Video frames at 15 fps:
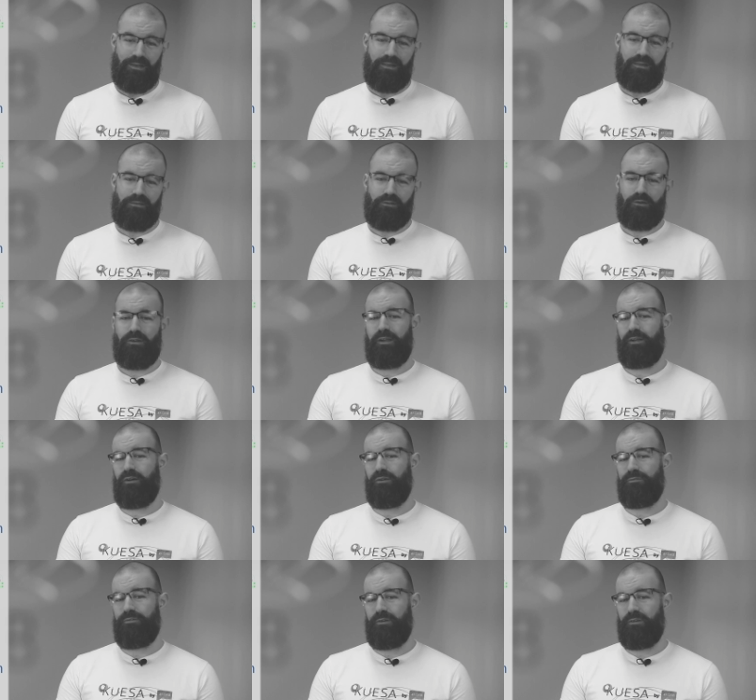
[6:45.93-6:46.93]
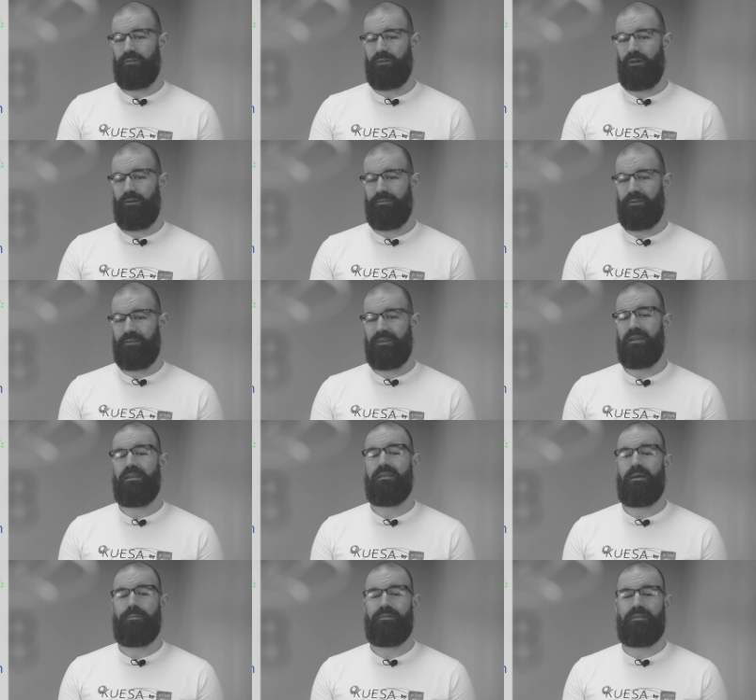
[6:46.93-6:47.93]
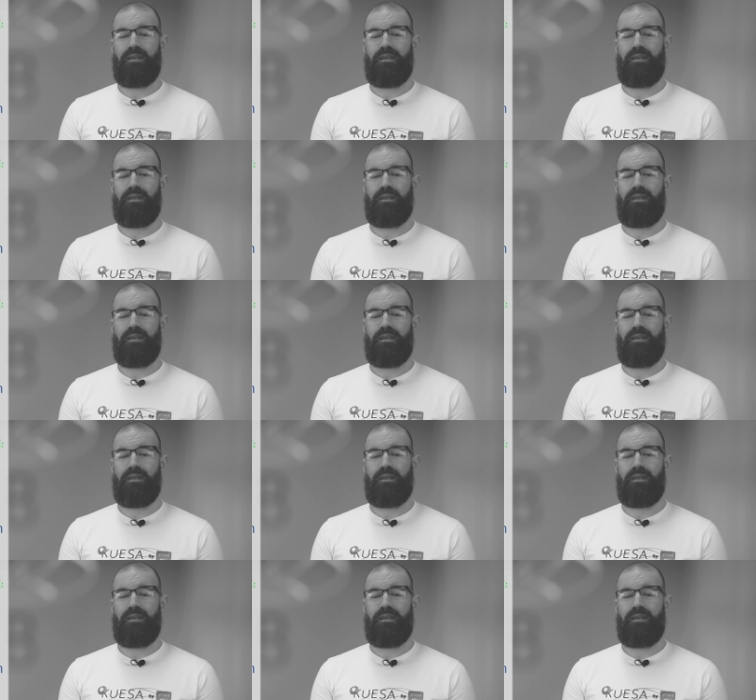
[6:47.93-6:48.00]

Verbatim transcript: This online conference offers in-depth